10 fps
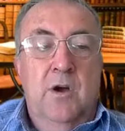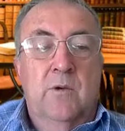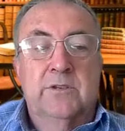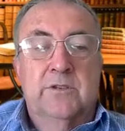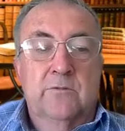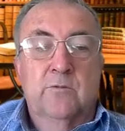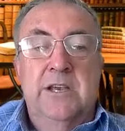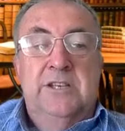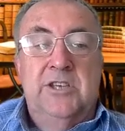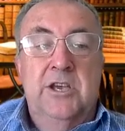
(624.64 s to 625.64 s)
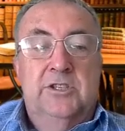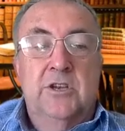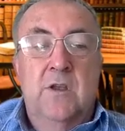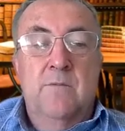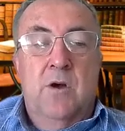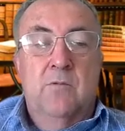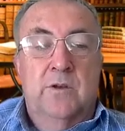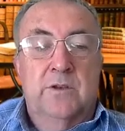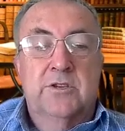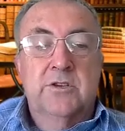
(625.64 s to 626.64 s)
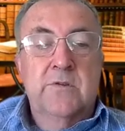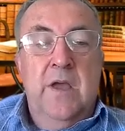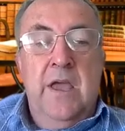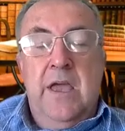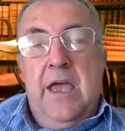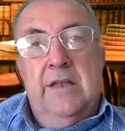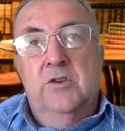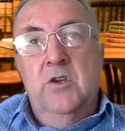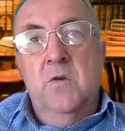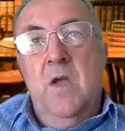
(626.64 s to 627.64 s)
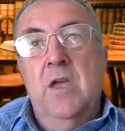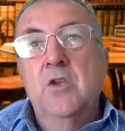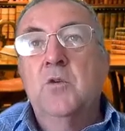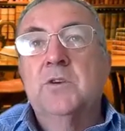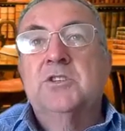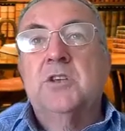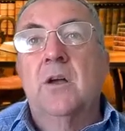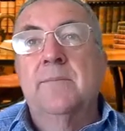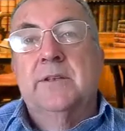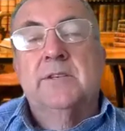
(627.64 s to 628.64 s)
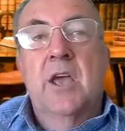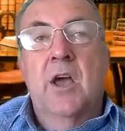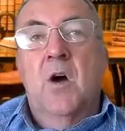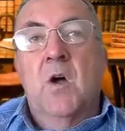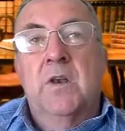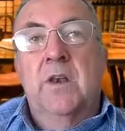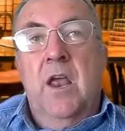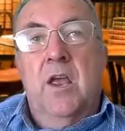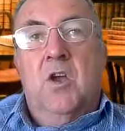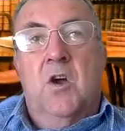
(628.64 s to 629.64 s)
you might want to research and you might want to do your assignment on